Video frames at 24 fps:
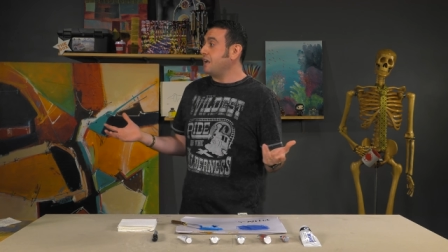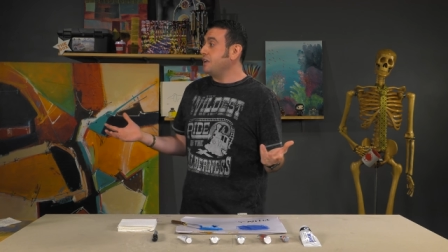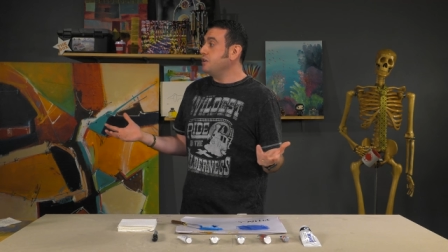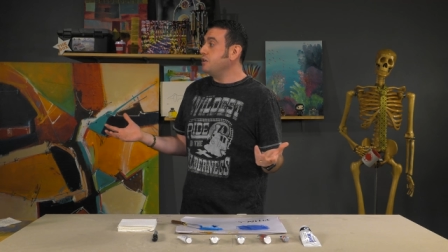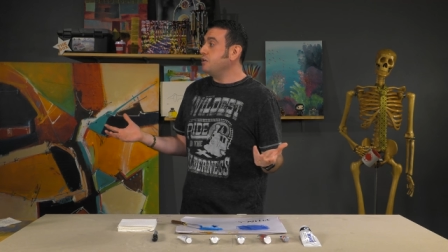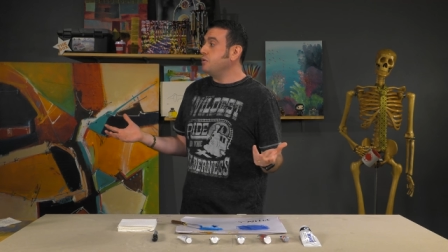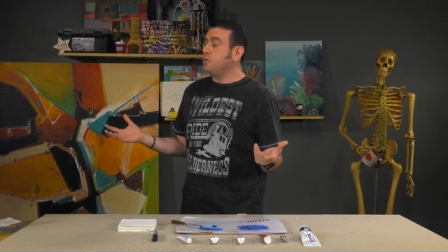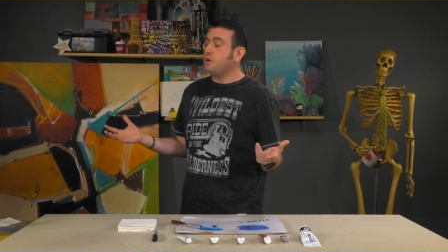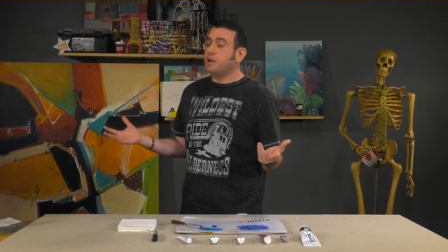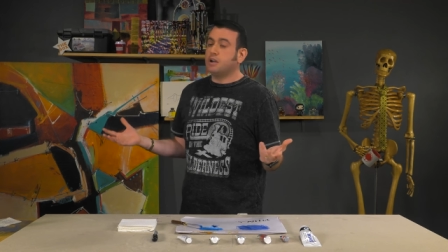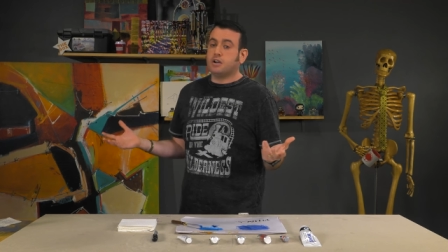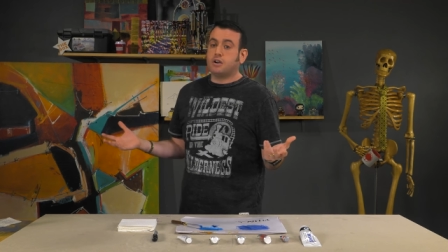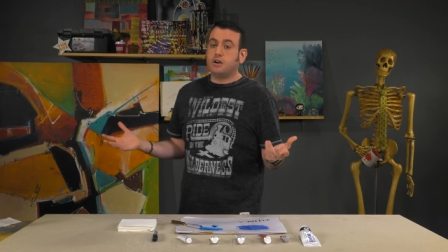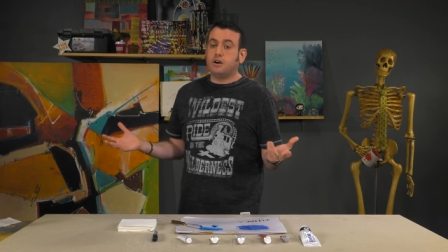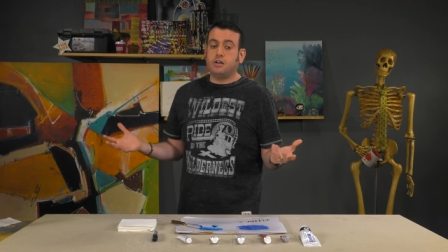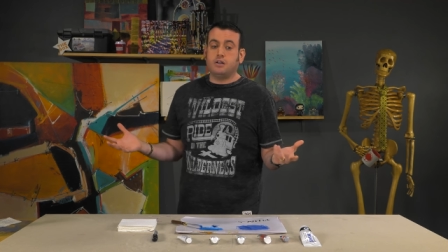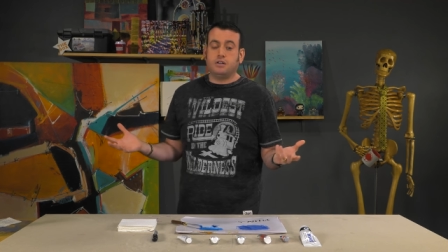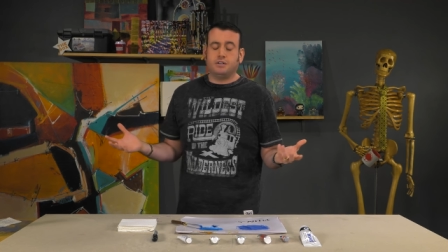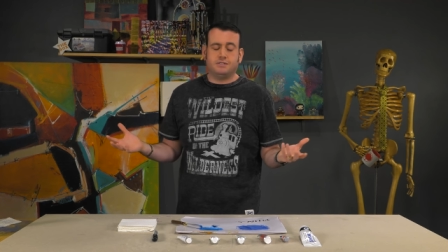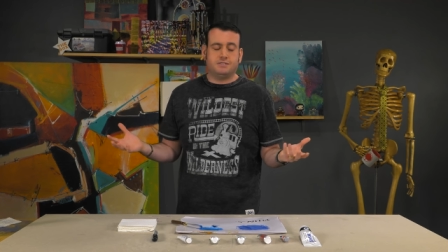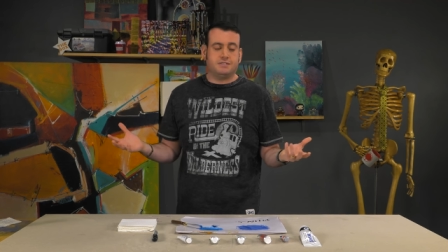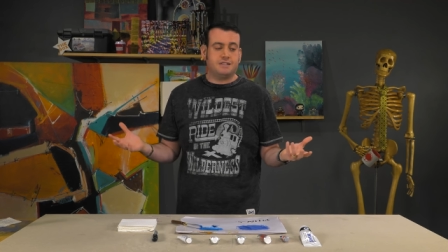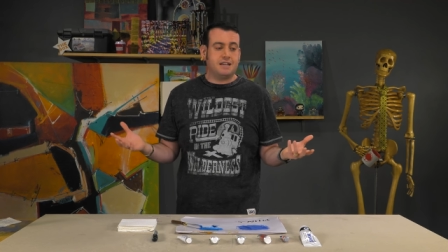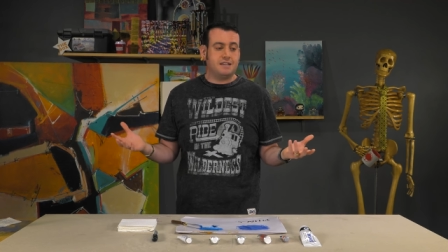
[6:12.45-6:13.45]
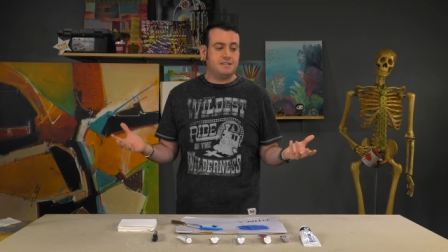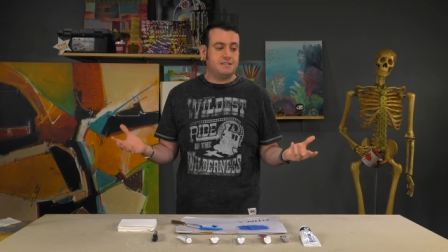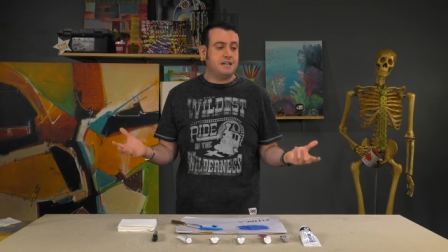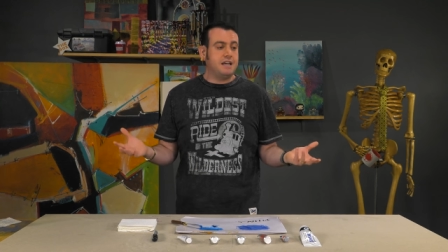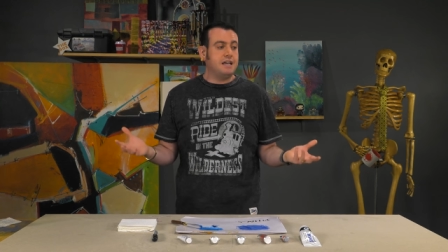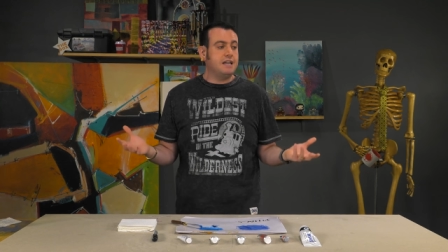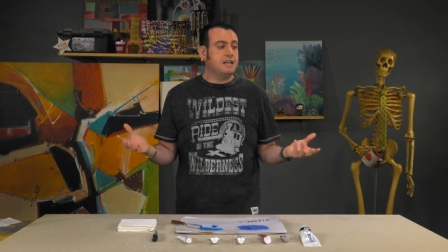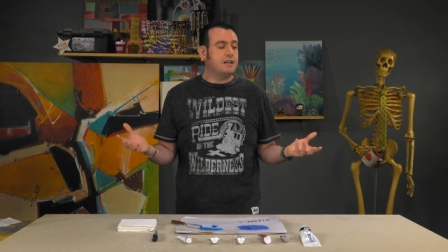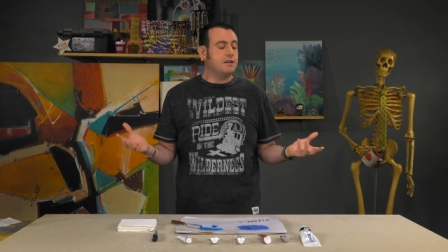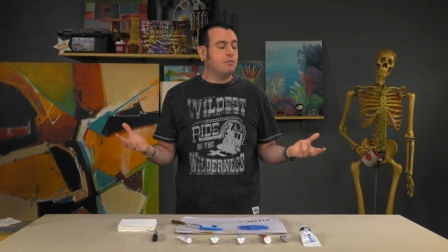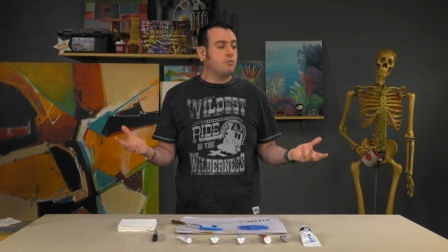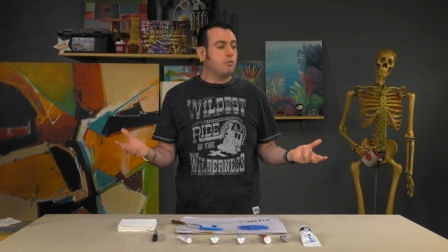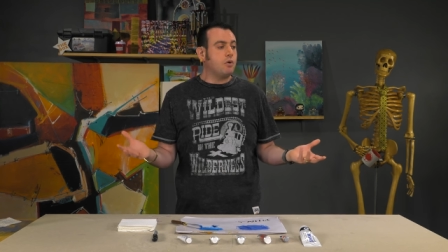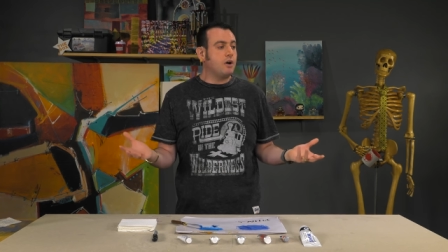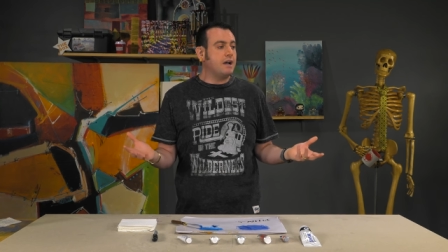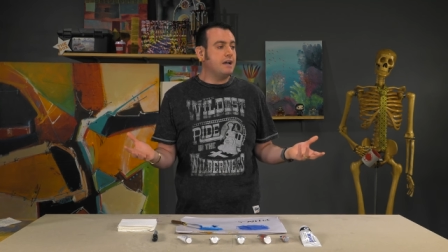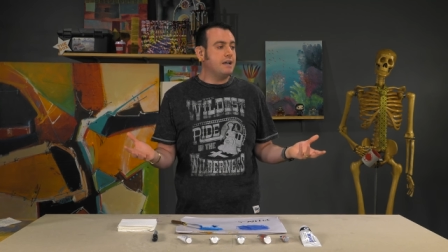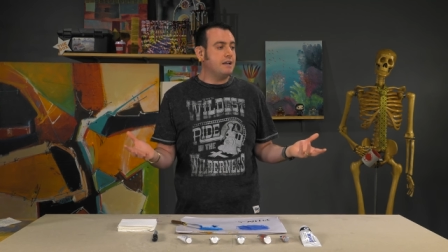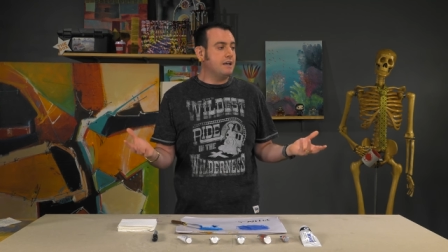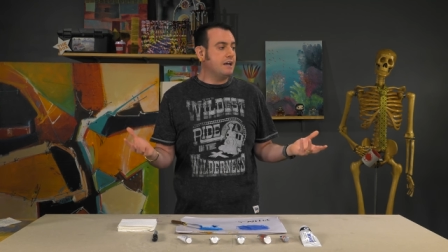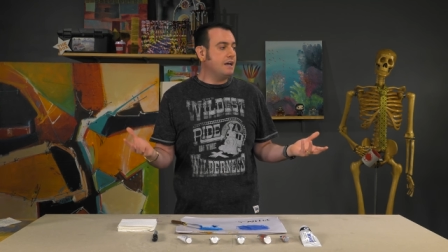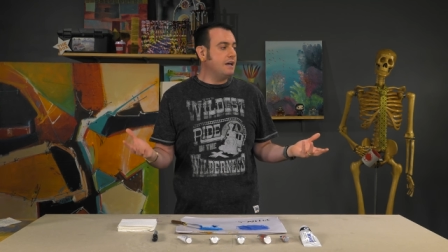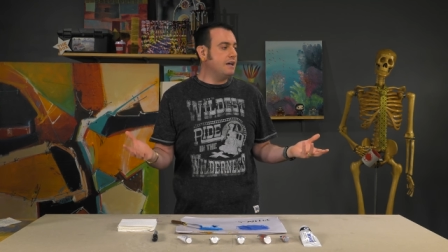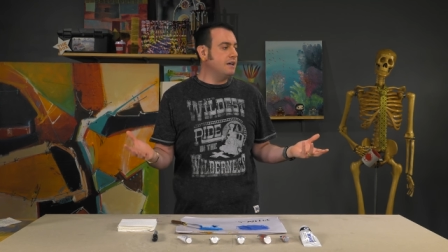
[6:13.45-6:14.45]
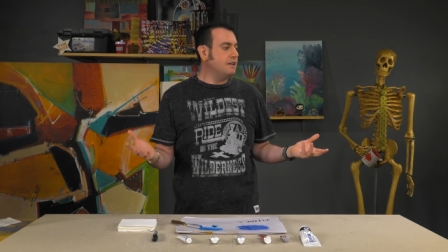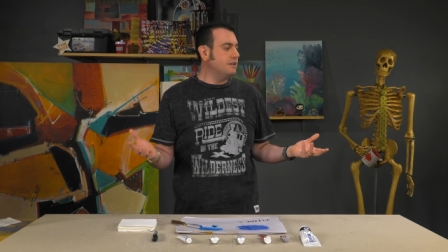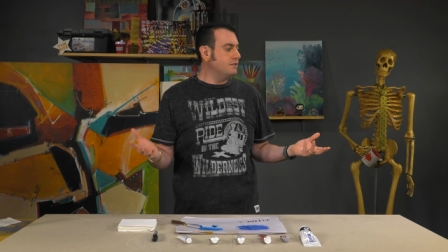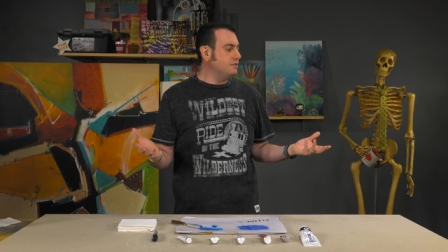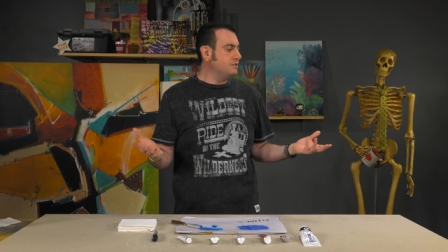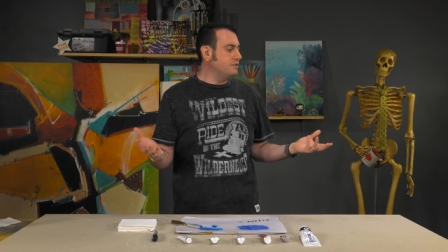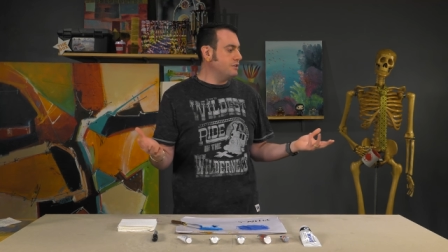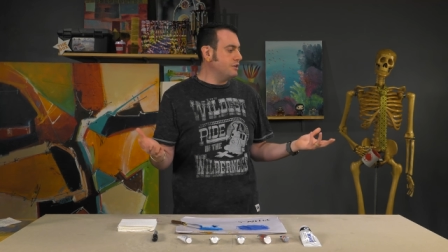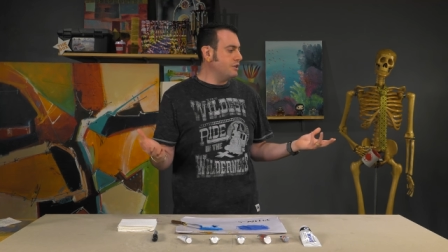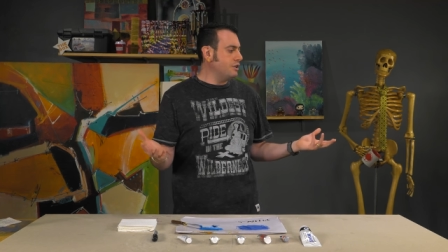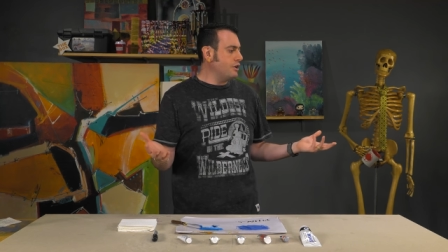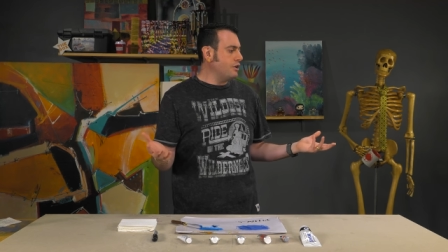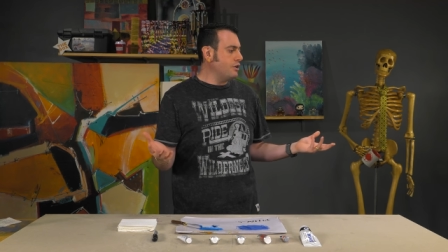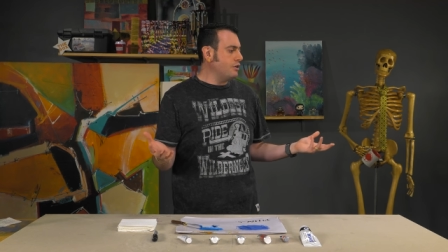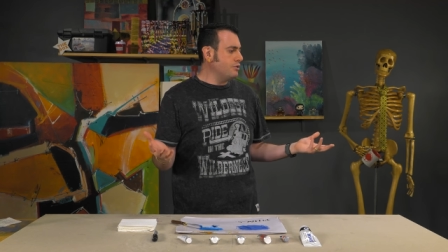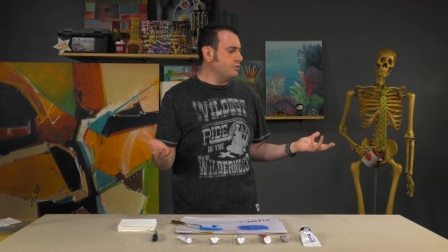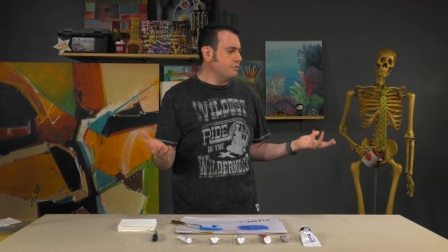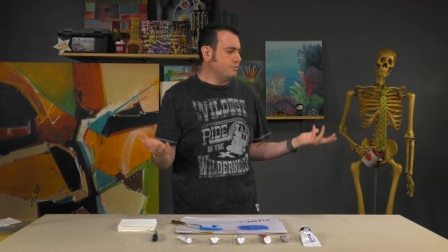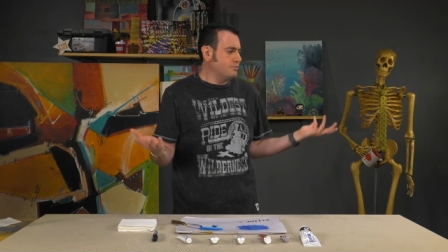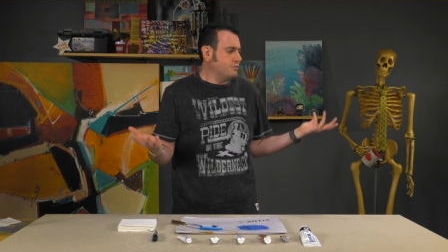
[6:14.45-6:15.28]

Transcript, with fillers: You don't want to call it titanium white and, you know,